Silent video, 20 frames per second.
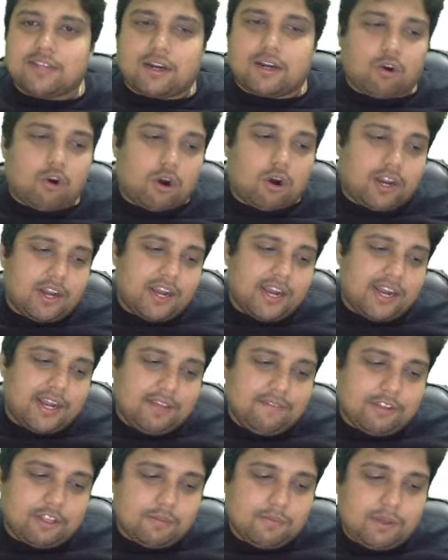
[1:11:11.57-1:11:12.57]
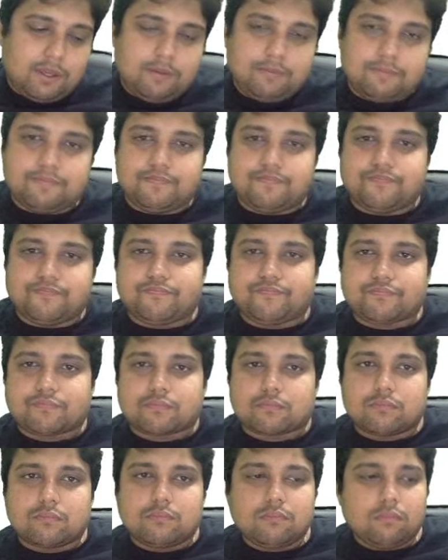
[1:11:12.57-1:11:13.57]
coordinating with me.
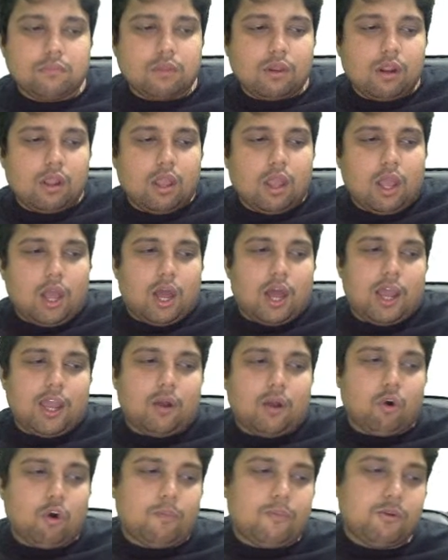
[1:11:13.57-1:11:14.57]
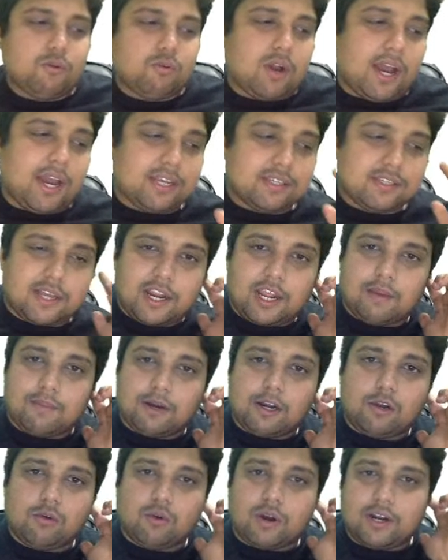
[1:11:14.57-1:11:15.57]
I hope you guys are
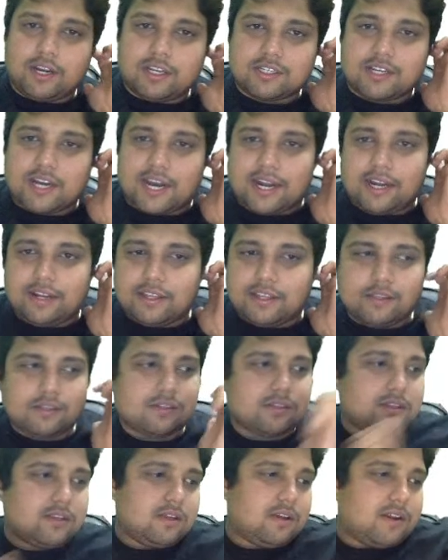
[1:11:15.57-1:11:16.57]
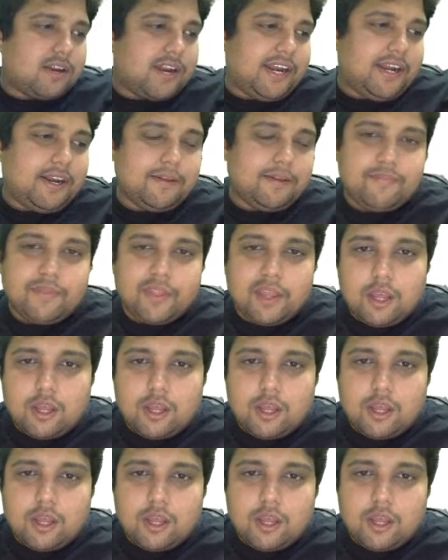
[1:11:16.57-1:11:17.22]
able to understand this, right?